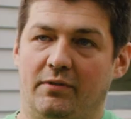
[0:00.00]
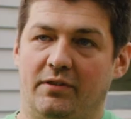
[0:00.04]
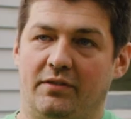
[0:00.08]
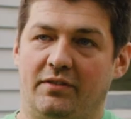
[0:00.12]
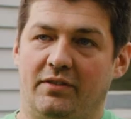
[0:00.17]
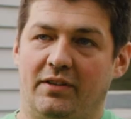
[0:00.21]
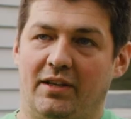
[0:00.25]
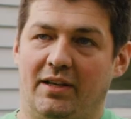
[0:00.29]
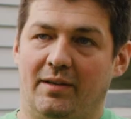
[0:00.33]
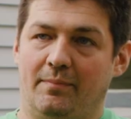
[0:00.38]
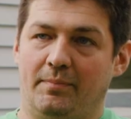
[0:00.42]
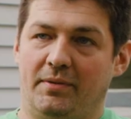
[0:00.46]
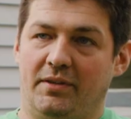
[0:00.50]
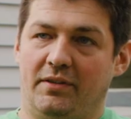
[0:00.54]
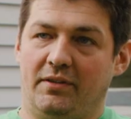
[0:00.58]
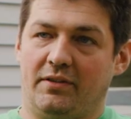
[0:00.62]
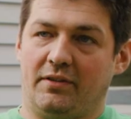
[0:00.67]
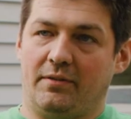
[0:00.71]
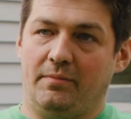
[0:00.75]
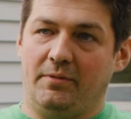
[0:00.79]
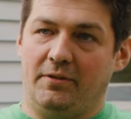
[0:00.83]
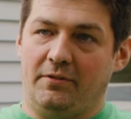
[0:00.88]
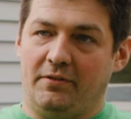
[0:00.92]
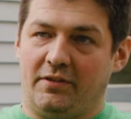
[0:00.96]
we're stopping the
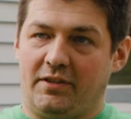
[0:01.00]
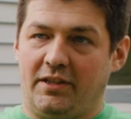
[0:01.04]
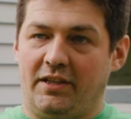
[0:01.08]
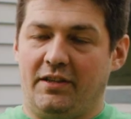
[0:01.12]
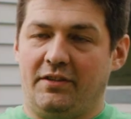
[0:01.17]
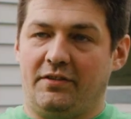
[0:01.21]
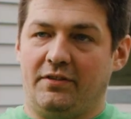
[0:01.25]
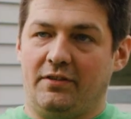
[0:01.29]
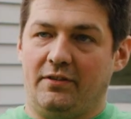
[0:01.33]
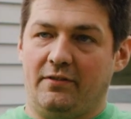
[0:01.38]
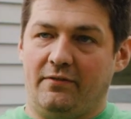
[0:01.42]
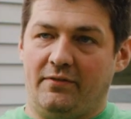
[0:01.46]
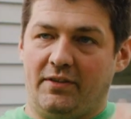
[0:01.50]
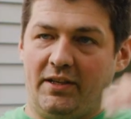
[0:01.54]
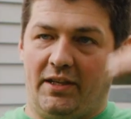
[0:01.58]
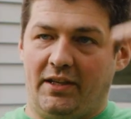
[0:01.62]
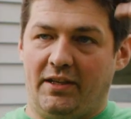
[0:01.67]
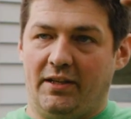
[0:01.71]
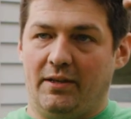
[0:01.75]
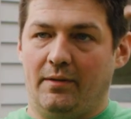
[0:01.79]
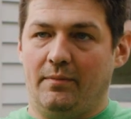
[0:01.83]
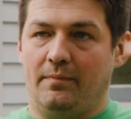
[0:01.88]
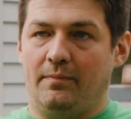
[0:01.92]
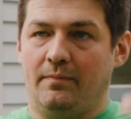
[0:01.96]
communication of
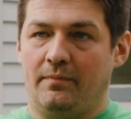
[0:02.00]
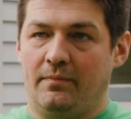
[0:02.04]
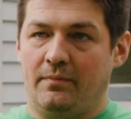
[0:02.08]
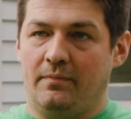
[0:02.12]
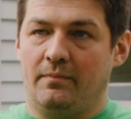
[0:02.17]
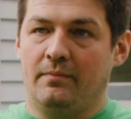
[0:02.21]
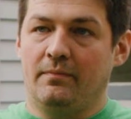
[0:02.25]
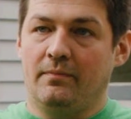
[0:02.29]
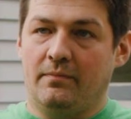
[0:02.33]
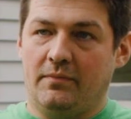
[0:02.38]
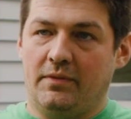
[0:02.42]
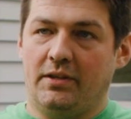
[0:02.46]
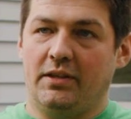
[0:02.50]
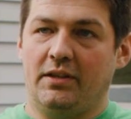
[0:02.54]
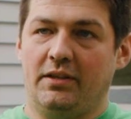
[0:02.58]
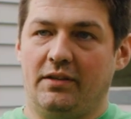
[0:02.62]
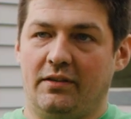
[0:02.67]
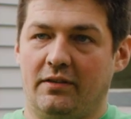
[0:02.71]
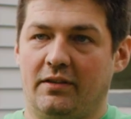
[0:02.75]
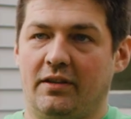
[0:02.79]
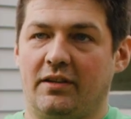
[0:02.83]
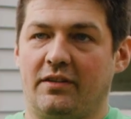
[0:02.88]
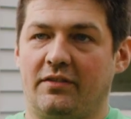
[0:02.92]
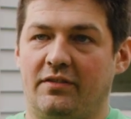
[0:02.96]
air in
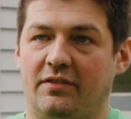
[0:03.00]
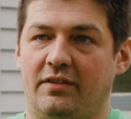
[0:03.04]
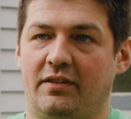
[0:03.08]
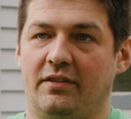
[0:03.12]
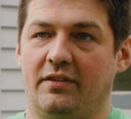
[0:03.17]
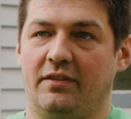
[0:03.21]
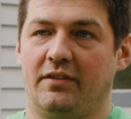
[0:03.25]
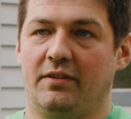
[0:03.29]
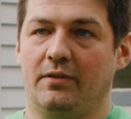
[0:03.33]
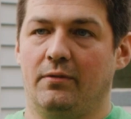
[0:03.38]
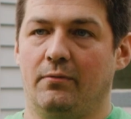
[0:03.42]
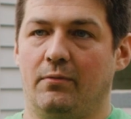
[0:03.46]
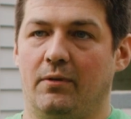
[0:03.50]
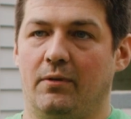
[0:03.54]
your exterior